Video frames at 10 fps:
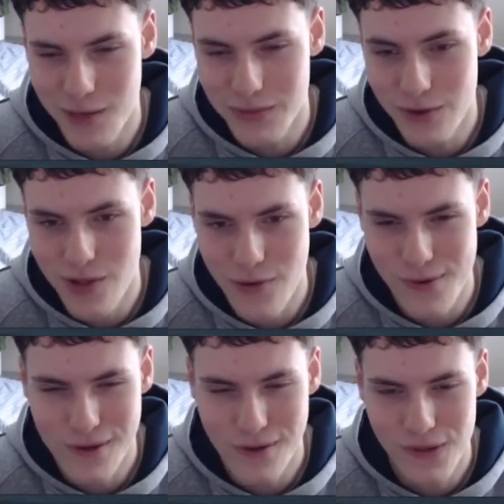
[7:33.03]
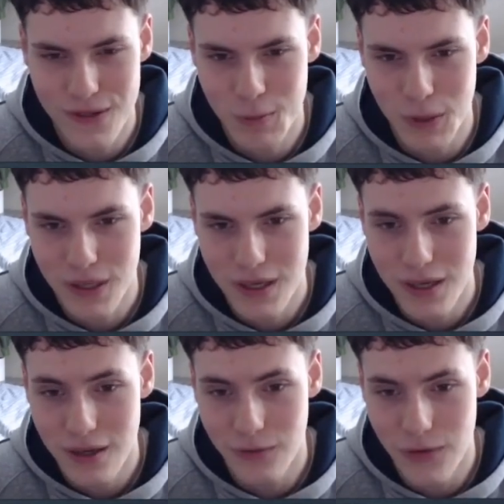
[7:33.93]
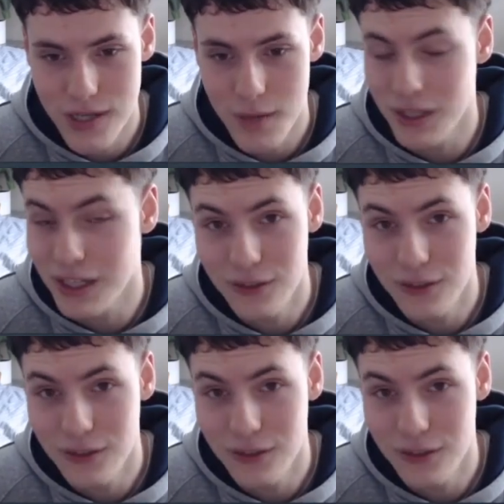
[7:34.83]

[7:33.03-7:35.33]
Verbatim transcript: I'm still like working on this, but if I type in